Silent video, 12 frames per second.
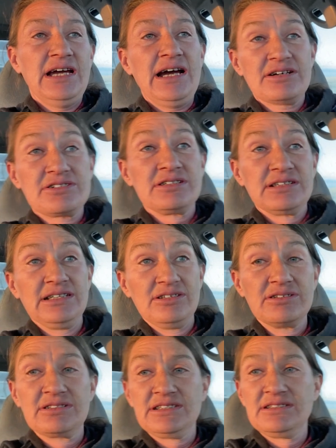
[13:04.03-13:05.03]
actually
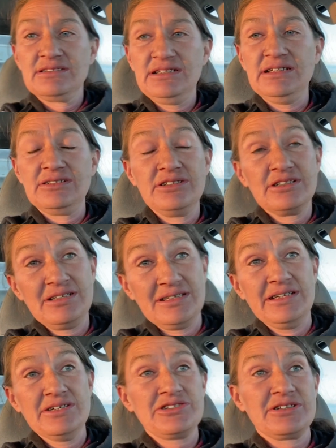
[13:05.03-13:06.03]
looked in good
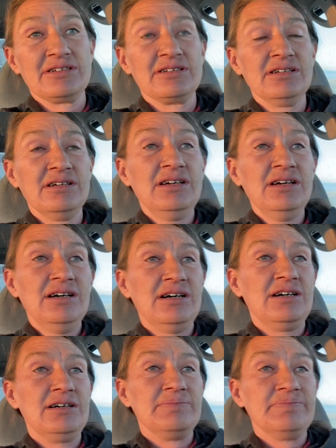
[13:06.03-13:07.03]
condition.
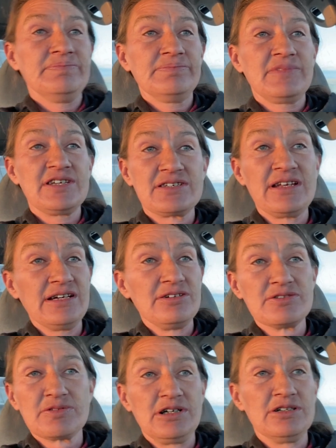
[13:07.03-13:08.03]
His
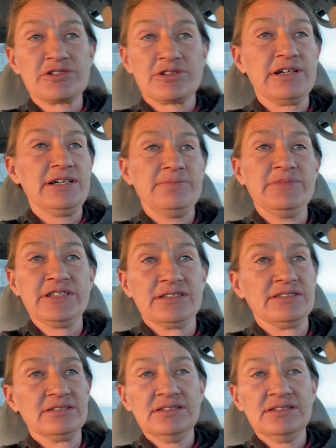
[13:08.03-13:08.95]
nails were all trimmed, and